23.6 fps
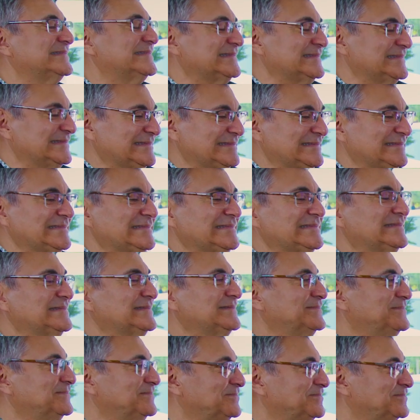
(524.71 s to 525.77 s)

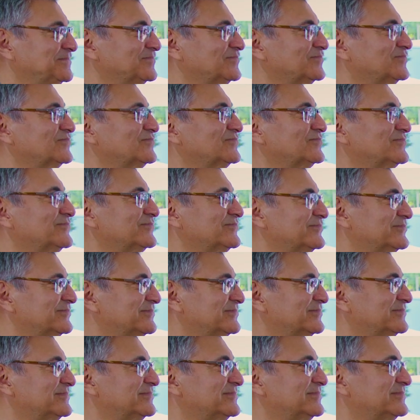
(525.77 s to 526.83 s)

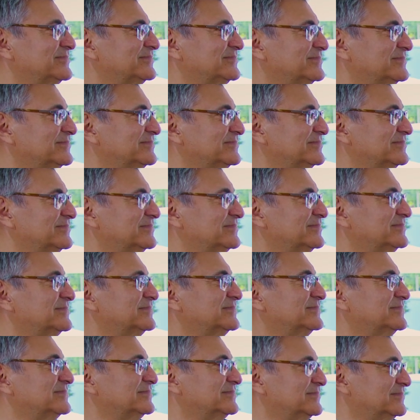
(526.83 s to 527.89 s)

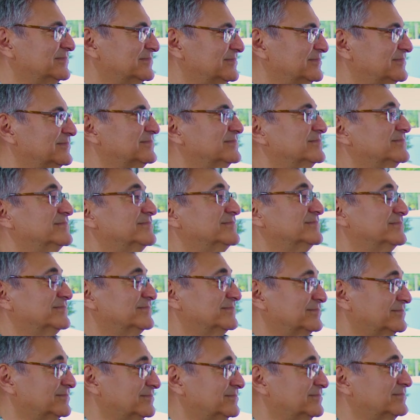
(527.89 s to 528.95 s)

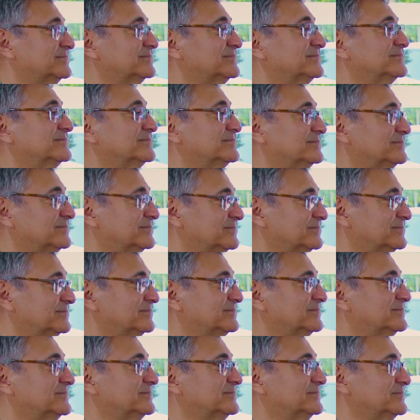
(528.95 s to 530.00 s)

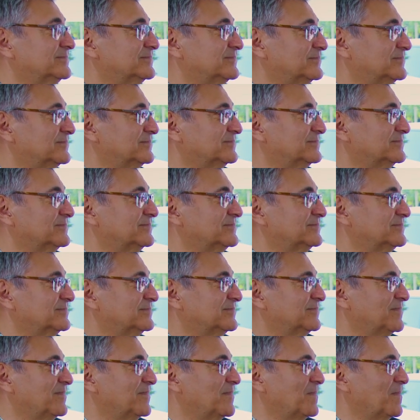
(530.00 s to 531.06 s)

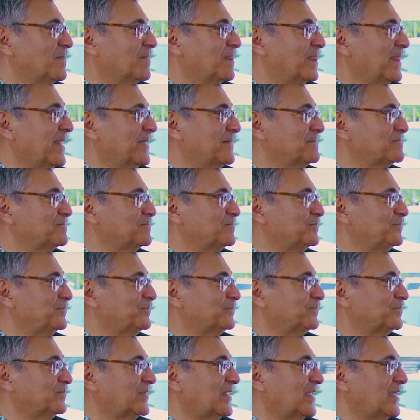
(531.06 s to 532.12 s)

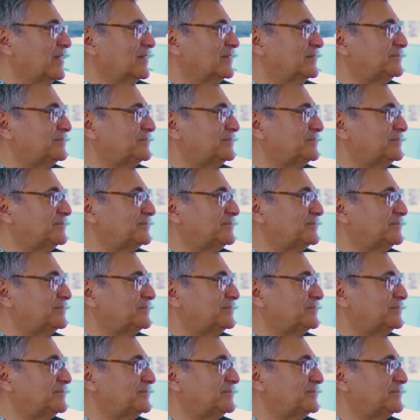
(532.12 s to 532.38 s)
No words are spoken by the person on screen.